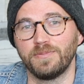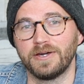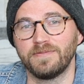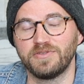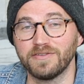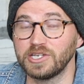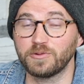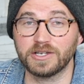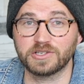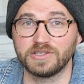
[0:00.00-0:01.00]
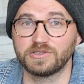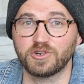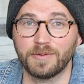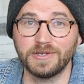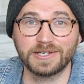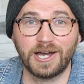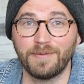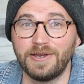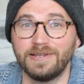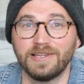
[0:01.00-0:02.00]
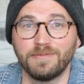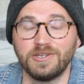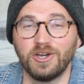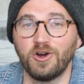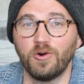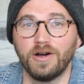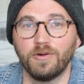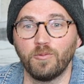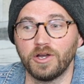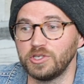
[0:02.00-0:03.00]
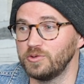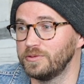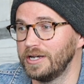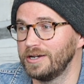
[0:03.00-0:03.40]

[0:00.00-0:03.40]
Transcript: But if you have any questions, drop me a comment. Let me know uh, what you